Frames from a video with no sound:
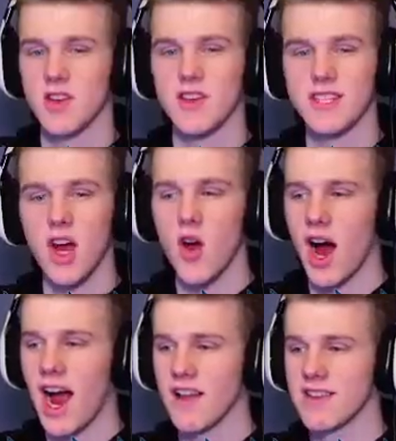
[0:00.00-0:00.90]
So there's no
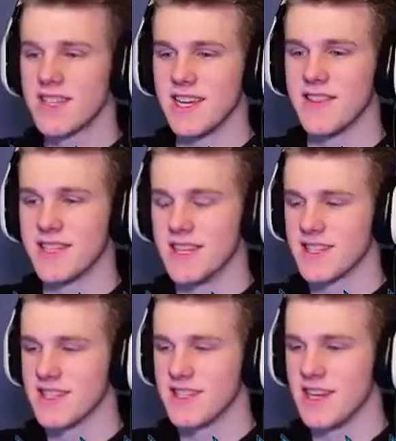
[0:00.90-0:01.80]
islands in the
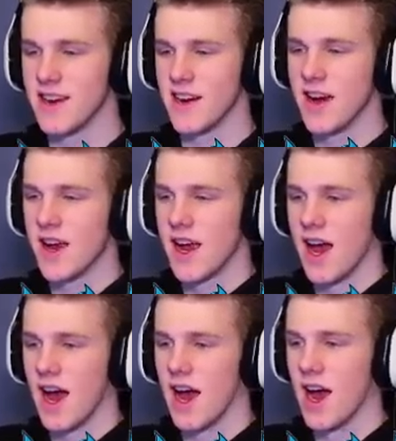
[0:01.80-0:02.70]
distance here.
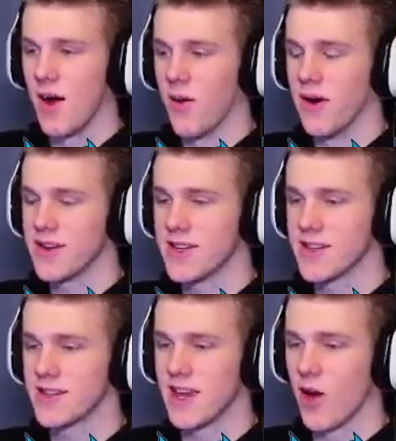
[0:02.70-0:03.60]
We're
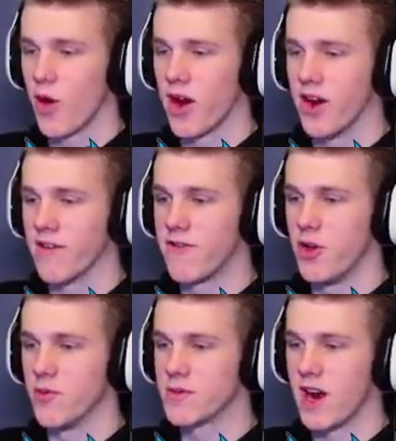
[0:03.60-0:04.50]
just running on
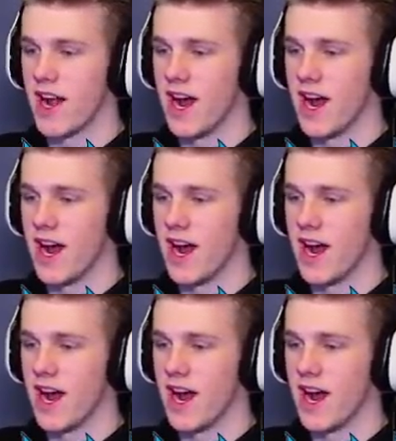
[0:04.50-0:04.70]
fumes right